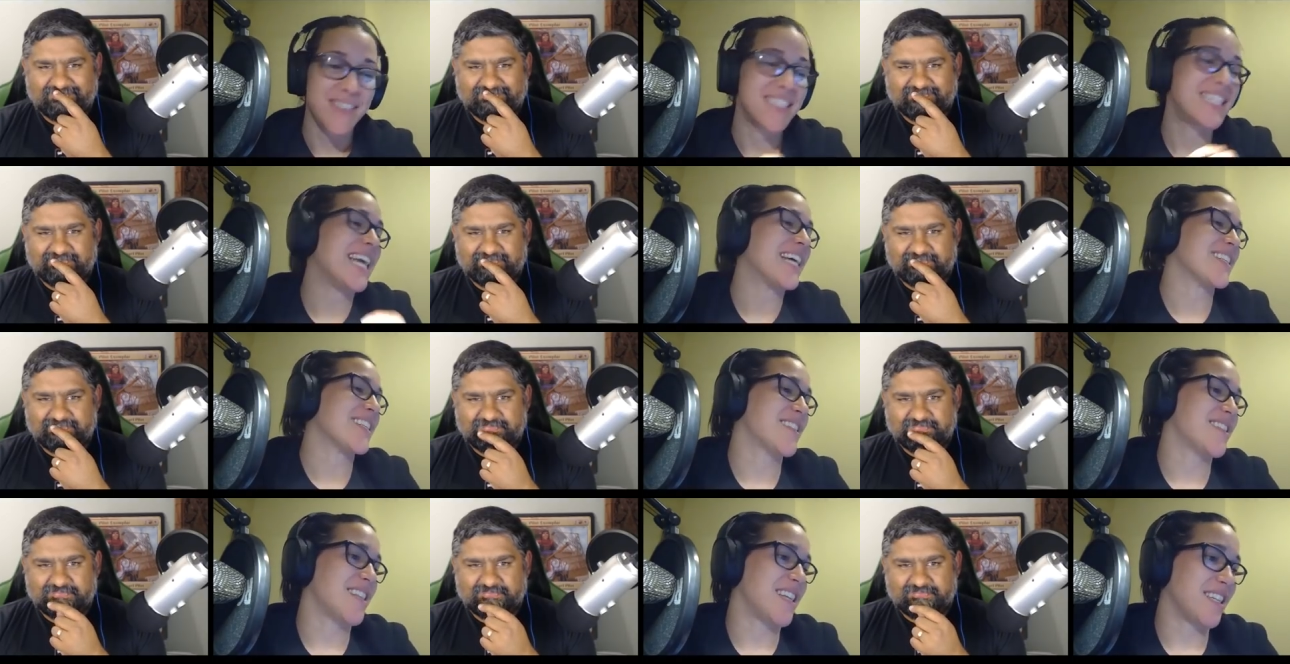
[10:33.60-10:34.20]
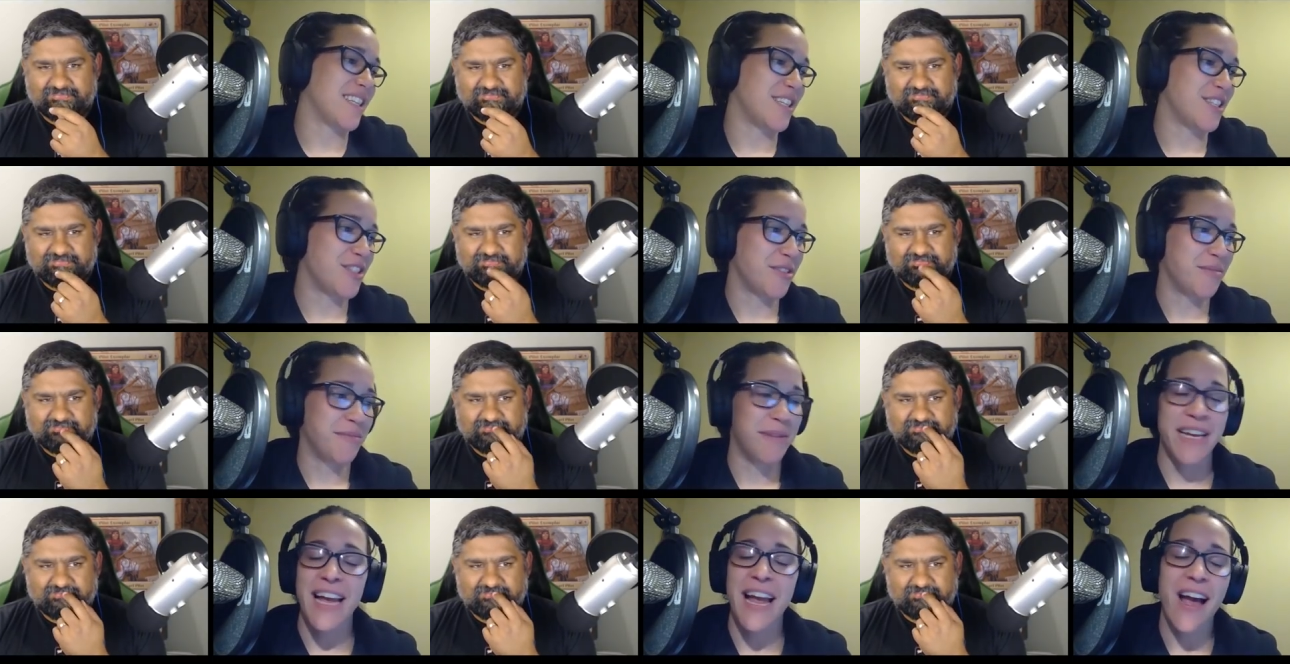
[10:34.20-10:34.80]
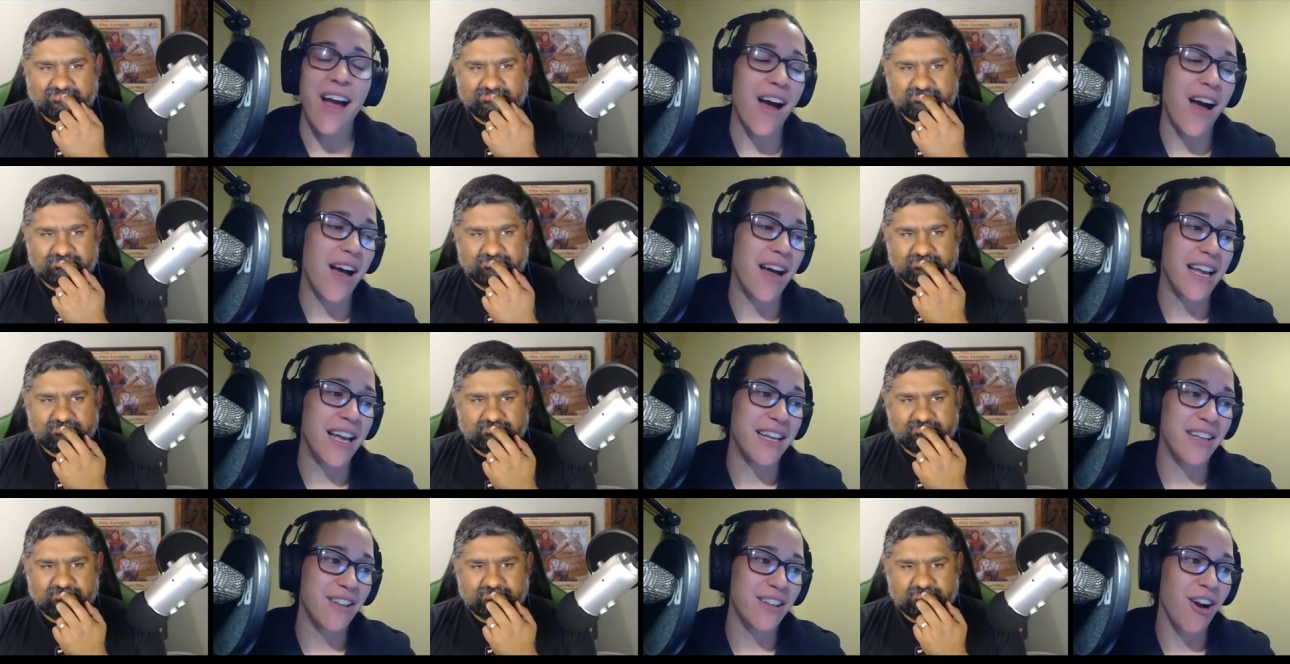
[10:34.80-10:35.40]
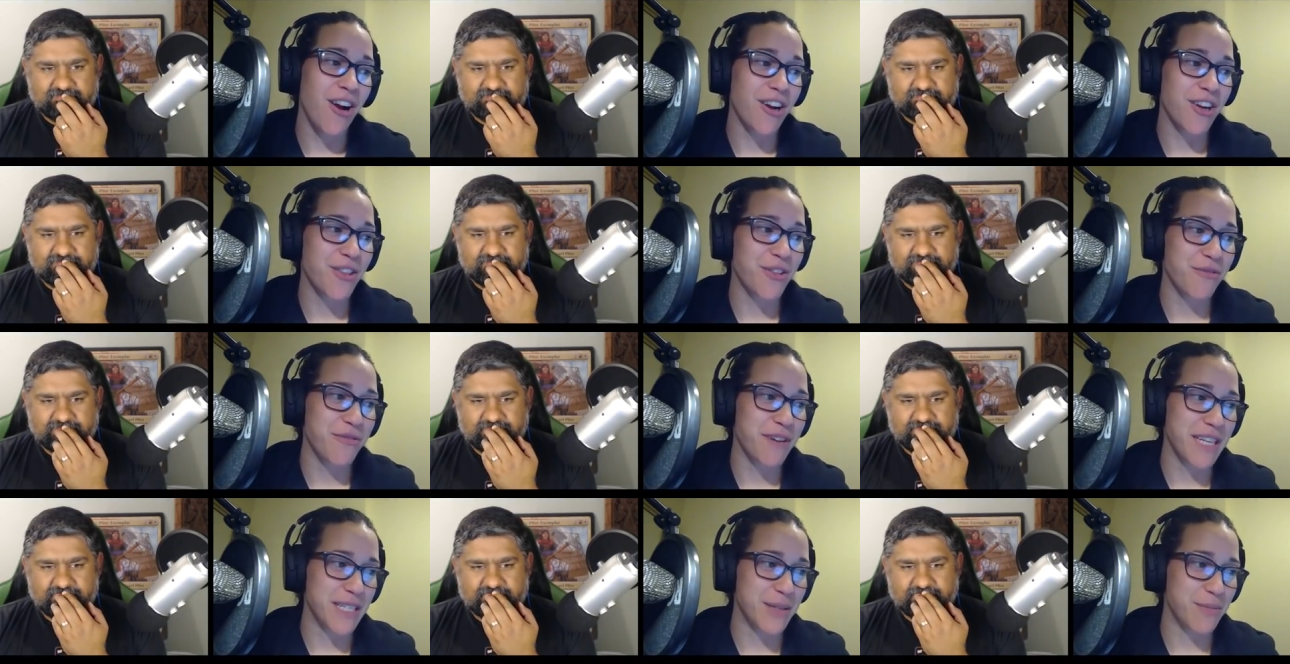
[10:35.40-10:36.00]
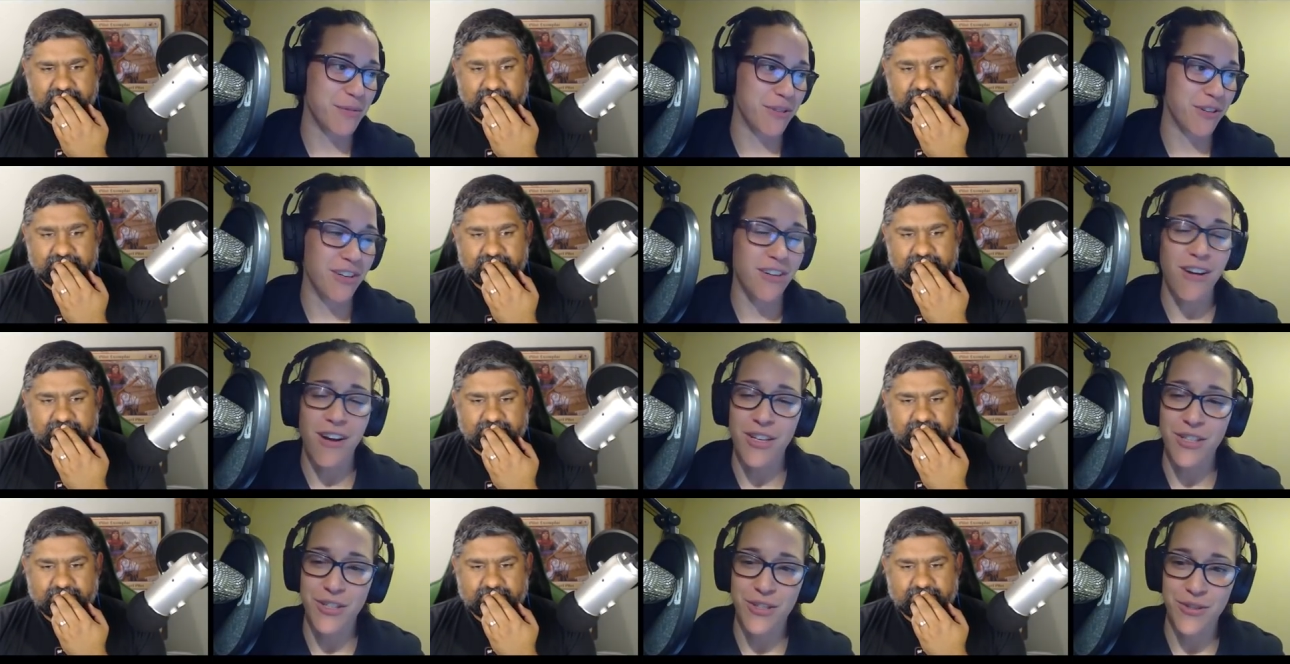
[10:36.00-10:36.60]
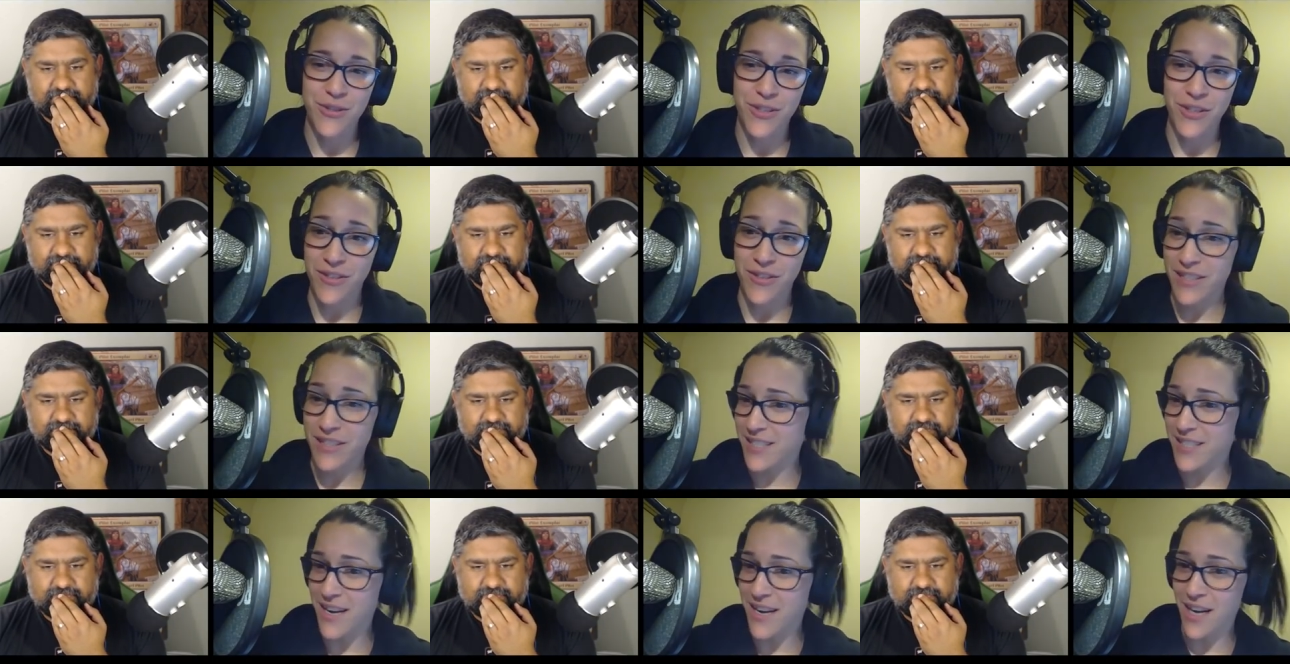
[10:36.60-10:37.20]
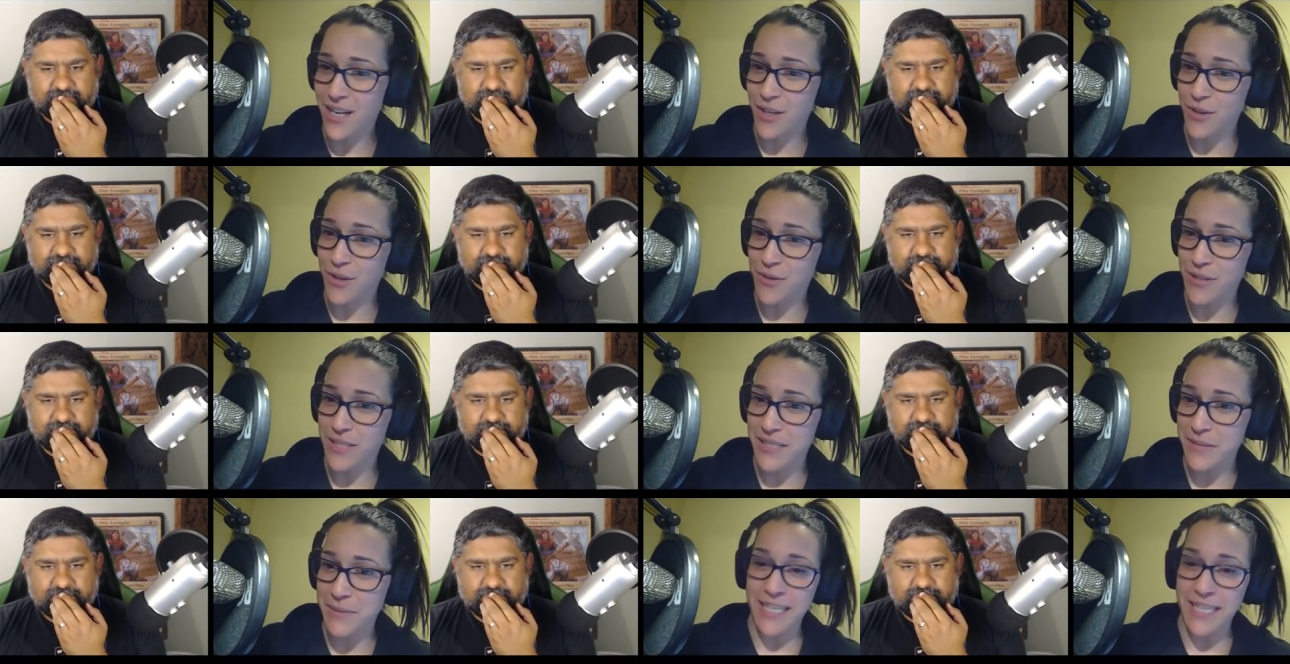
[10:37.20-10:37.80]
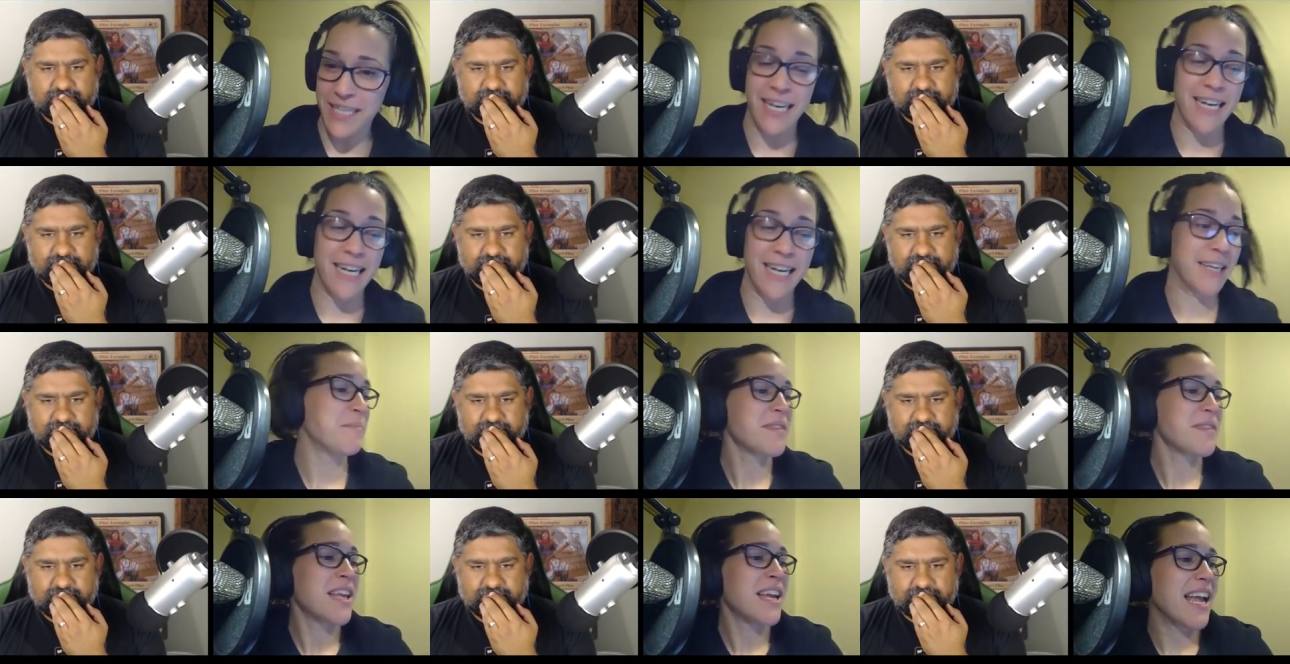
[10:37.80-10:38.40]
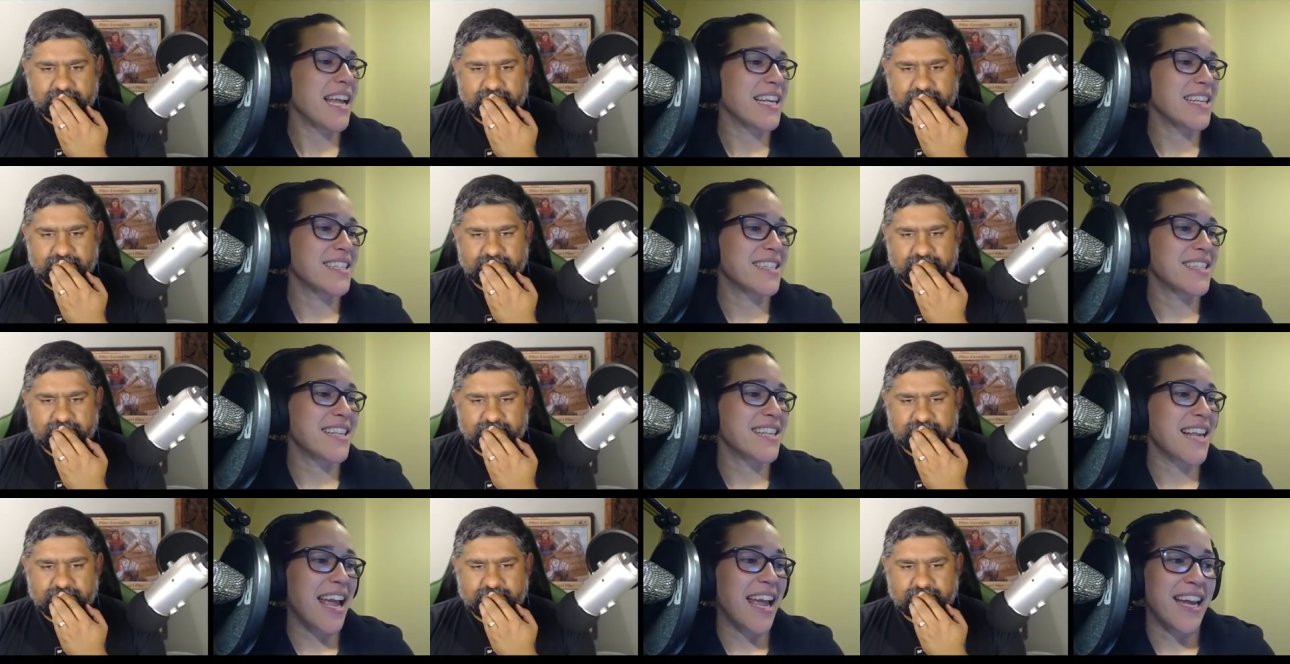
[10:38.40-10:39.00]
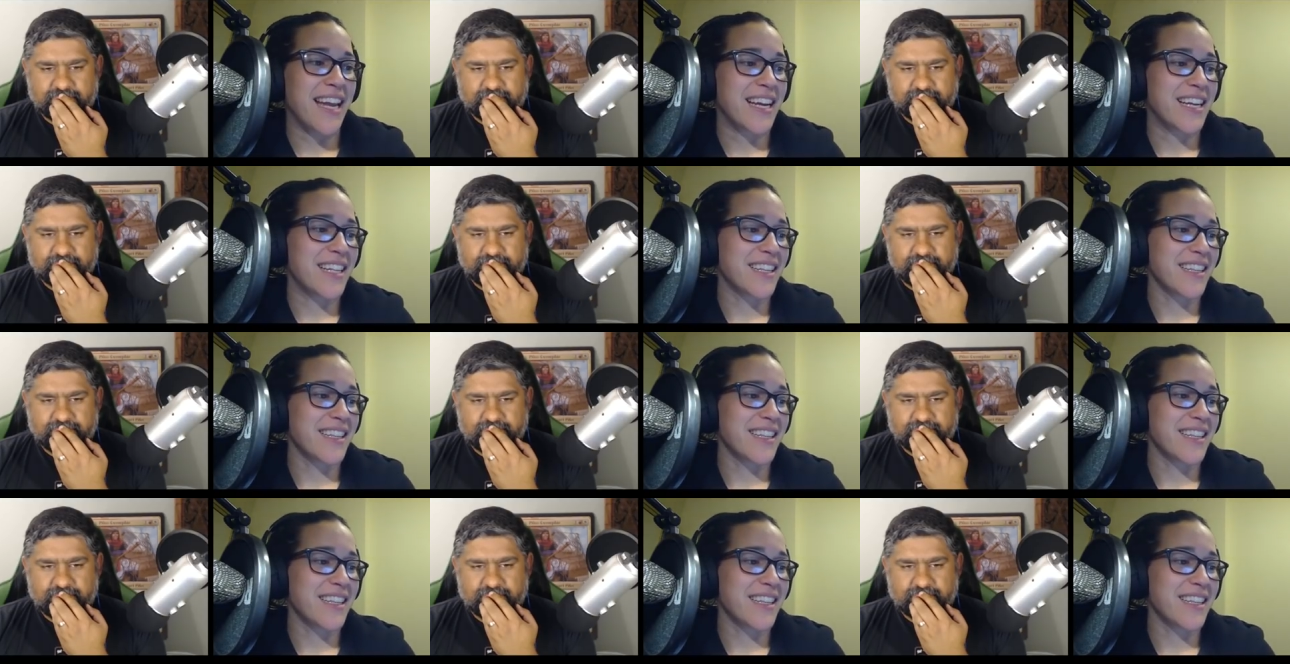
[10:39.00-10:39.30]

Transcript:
Speaker 1: Yes, he should be. Uh, Ilharg the Raze-Boar, also known as Nago the Demon God, is a